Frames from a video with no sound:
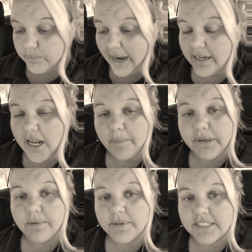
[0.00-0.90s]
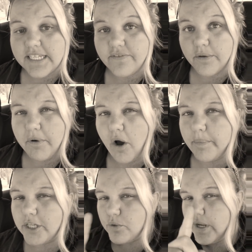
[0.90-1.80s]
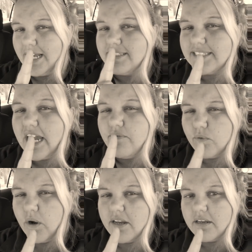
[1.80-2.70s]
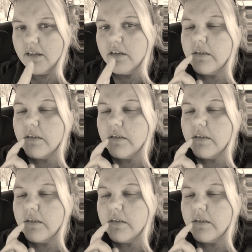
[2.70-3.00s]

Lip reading: might not be able to save them all, but you can save one.